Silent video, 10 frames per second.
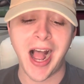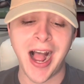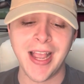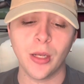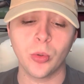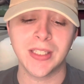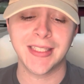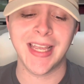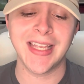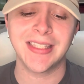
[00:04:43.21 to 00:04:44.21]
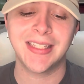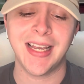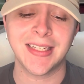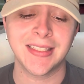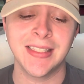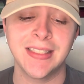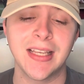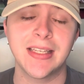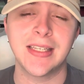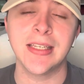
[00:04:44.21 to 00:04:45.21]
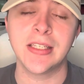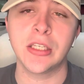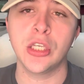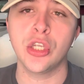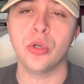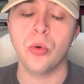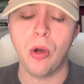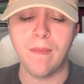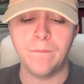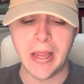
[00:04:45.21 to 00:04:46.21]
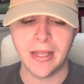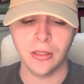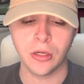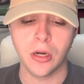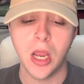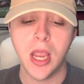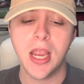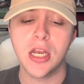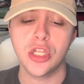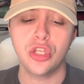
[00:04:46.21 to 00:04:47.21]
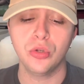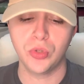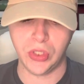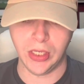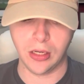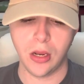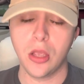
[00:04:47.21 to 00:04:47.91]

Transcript: Iowa State, Texas, TCU, Baylor, and Houston.